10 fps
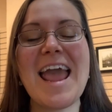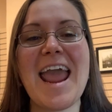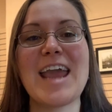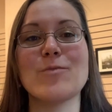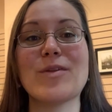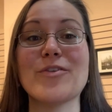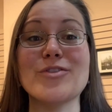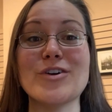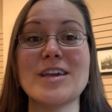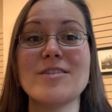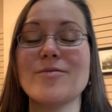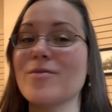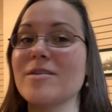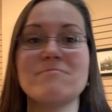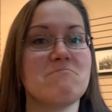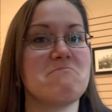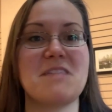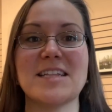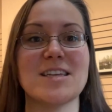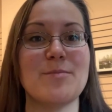and what they're looking for
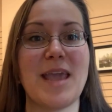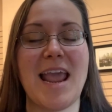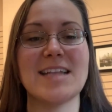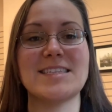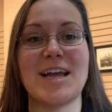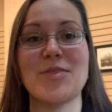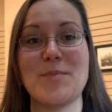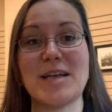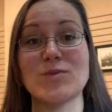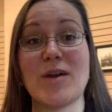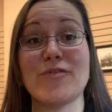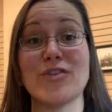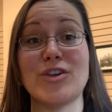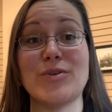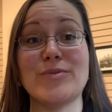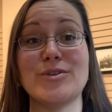that's going to be hands down the best way for you